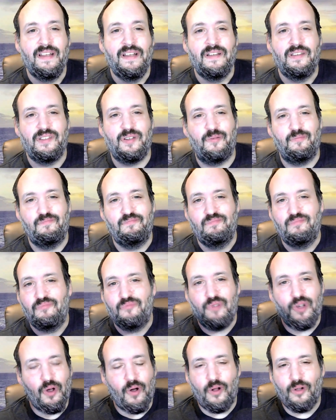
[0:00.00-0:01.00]
So
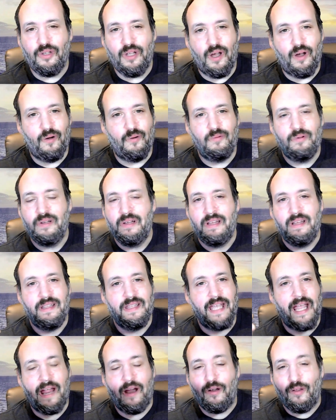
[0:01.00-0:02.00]
we all know
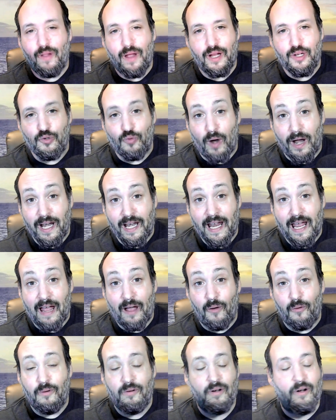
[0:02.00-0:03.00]
the airlines right
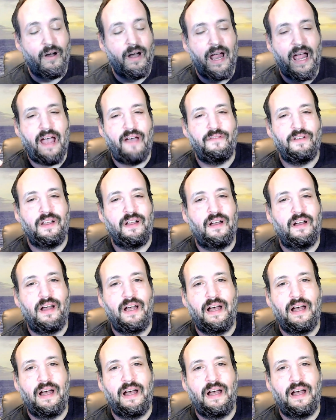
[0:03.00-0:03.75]
now are having